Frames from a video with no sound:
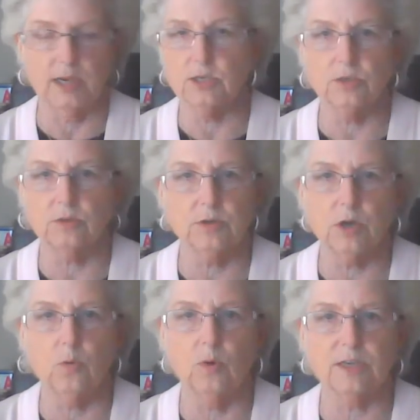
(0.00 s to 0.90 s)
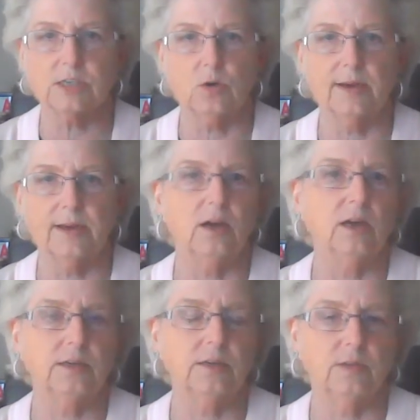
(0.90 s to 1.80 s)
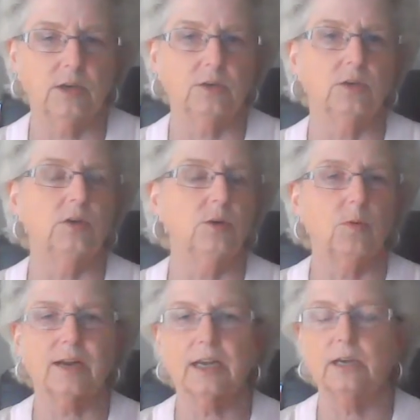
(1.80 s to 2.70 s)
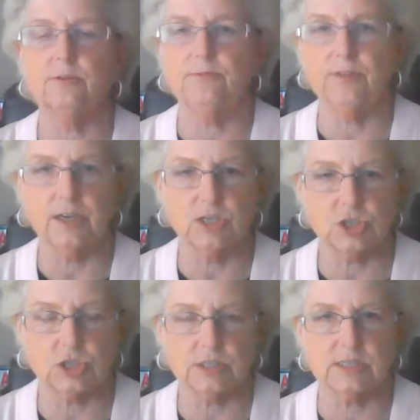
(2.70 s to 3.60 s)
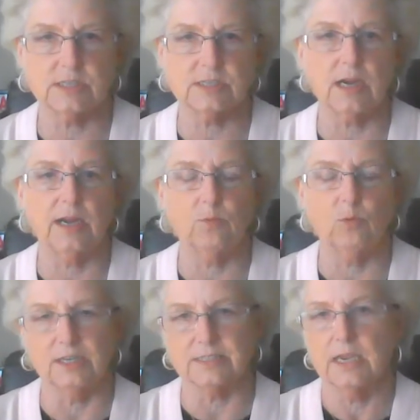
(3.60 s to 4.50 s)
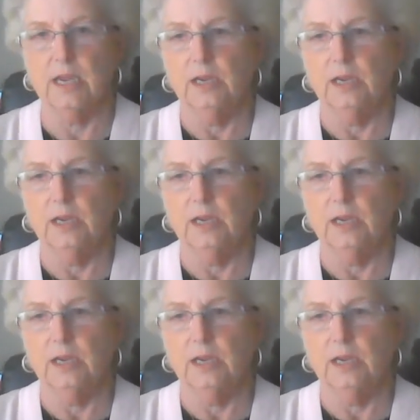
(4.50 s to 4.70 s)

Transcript: And you don't know what's going on in there. You don't know what kind of fetishes this guy wants